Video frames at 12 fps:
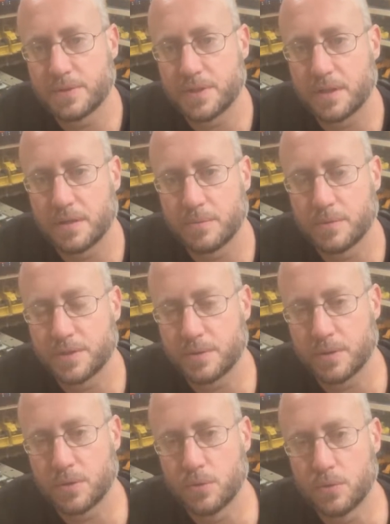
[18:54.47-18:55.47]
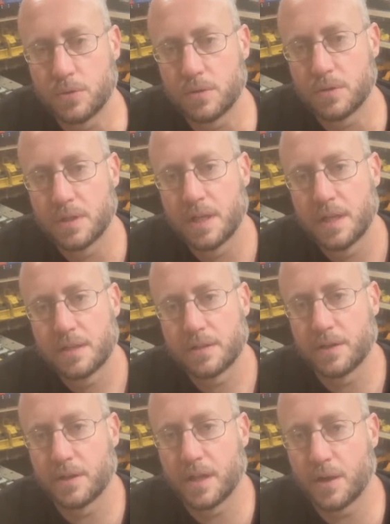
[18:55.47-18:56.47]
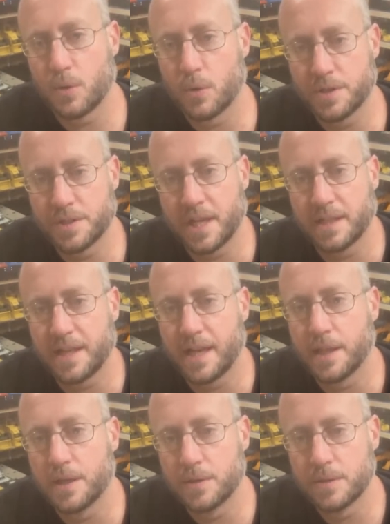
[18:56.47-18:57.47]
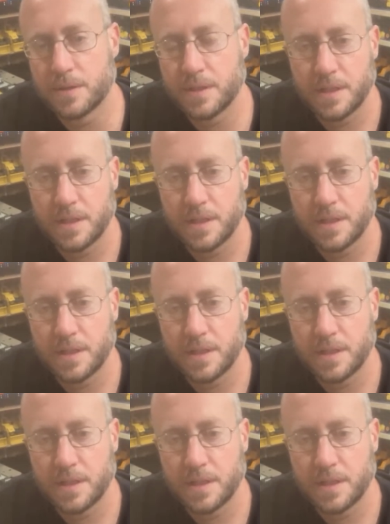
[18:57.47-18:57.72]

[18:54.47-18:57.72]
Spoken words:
which are cool. They're like orange and yellow.